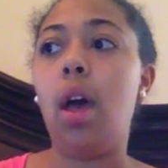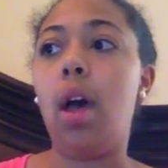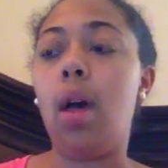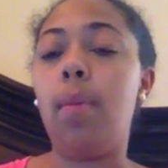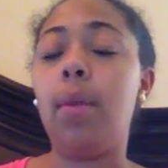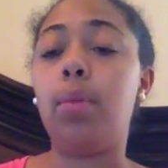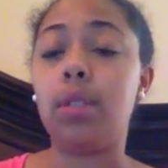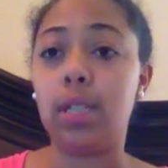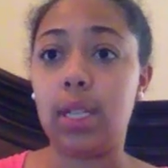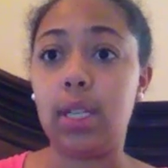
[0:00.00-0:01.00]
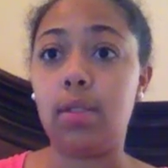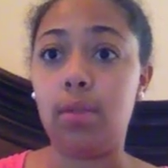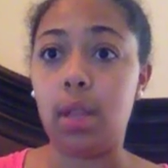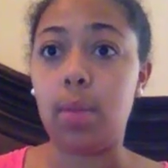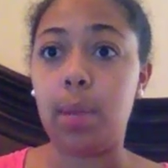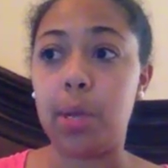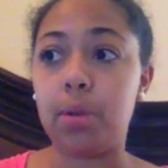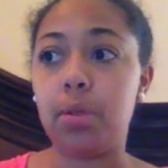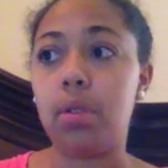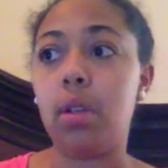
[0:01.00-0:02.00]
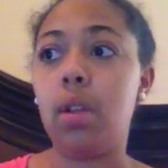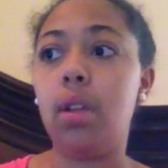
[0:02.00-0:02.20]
and present it to their peers.